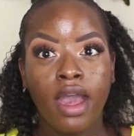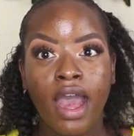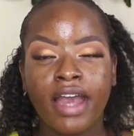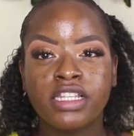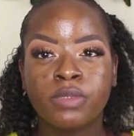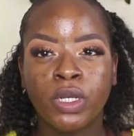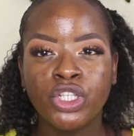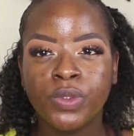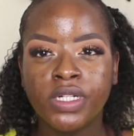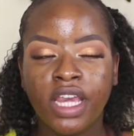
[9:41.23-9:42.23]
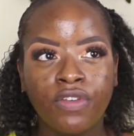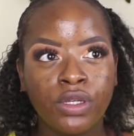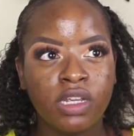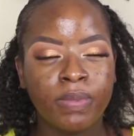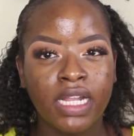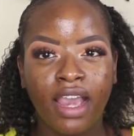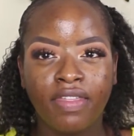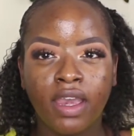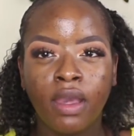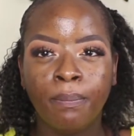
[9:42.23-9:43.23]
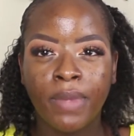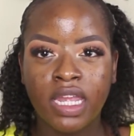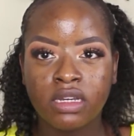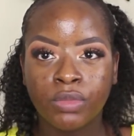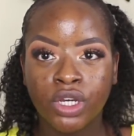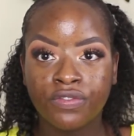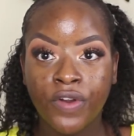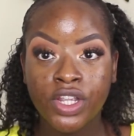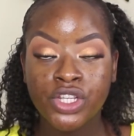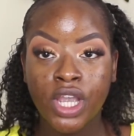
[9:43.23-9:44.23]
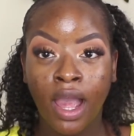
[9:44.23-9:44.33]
A sponge will give you typically, I think, a medium coverage.